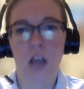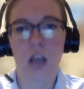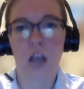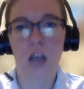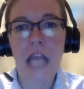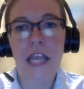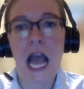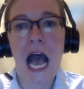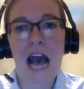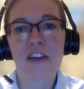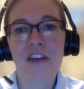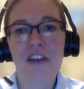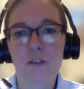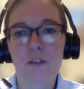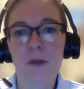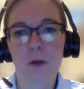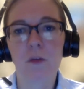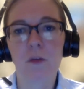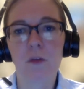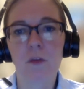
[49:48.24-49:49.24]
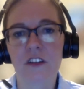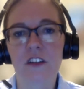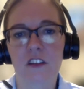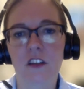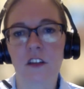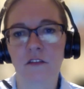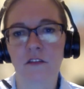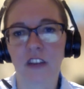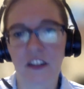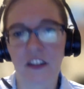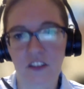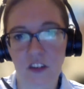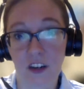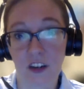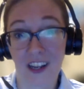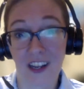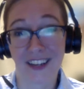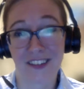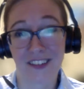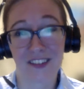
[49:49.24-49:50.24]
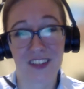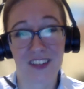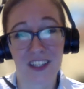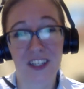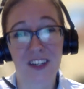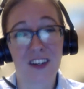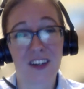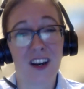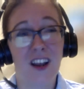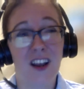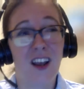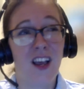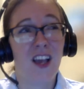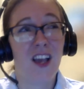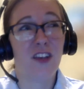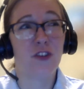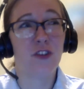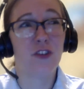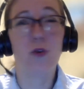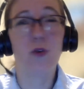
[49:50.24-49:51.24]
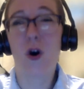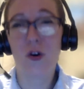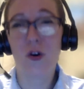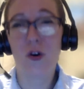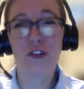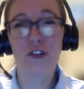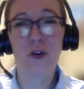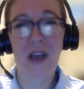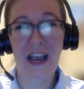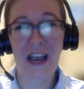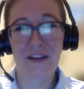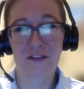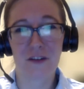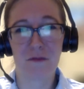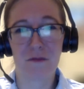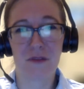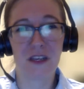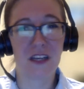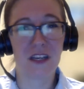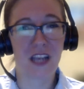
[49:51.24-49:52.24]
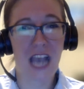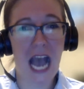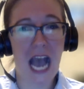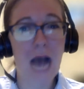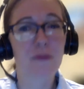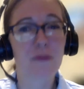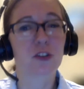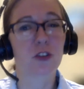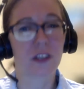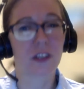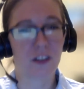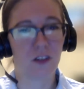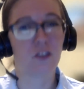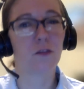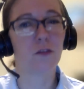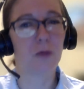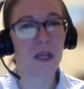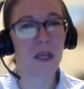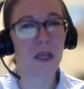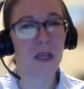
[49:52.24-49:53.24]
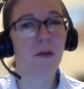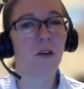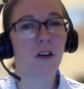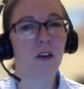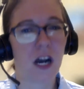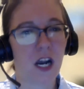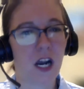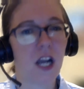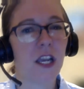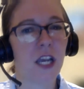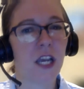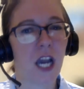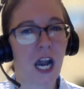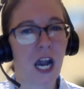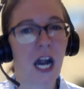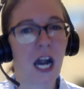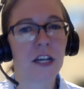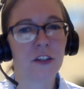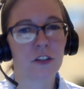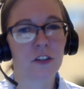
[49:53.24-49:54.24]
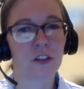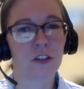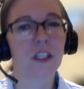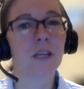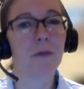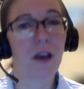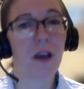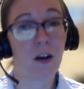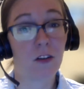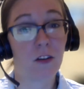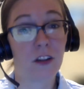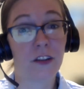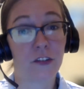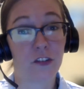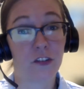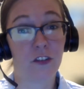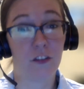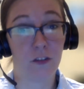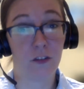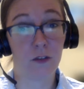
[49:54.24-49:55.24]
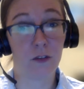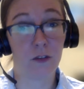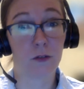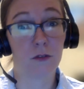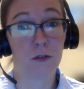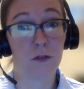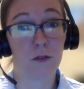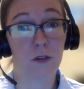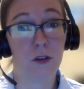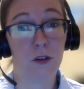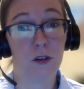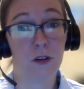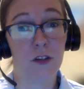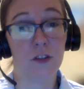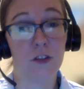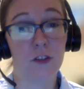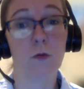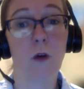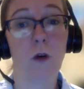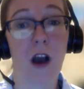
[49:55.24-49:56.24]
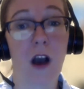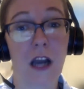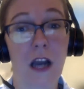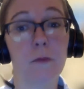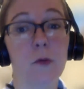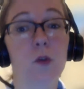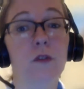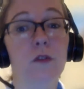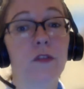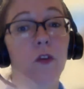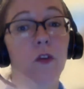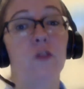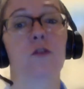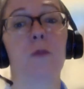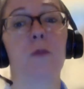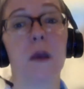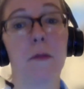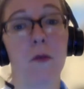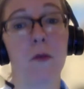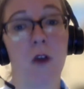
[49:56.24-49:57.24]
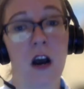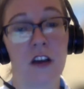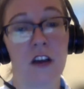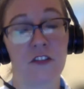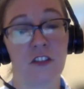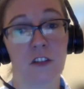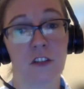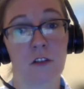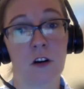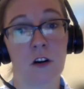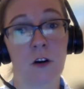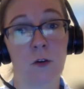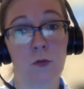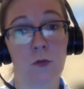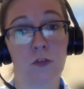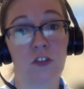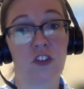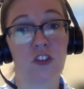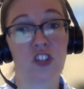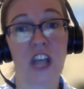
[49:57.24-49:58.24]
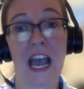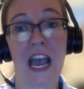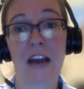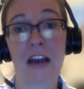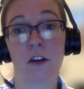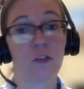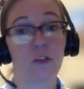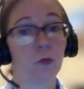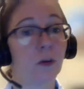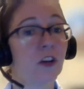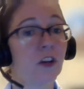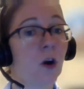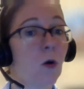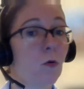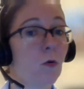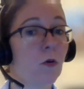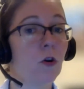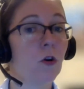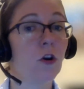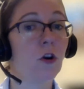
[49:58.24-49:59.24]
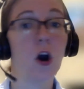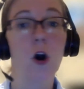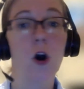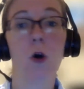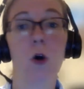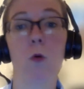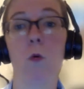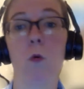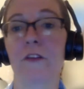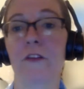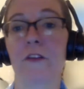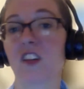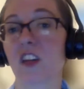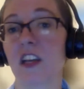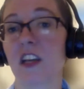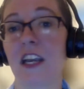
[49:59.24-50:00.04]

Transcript: you have to be willing to invest in ads there. You also have to be capturing those people on your email list too you want to move those people onto your own channels. We don't know what's going to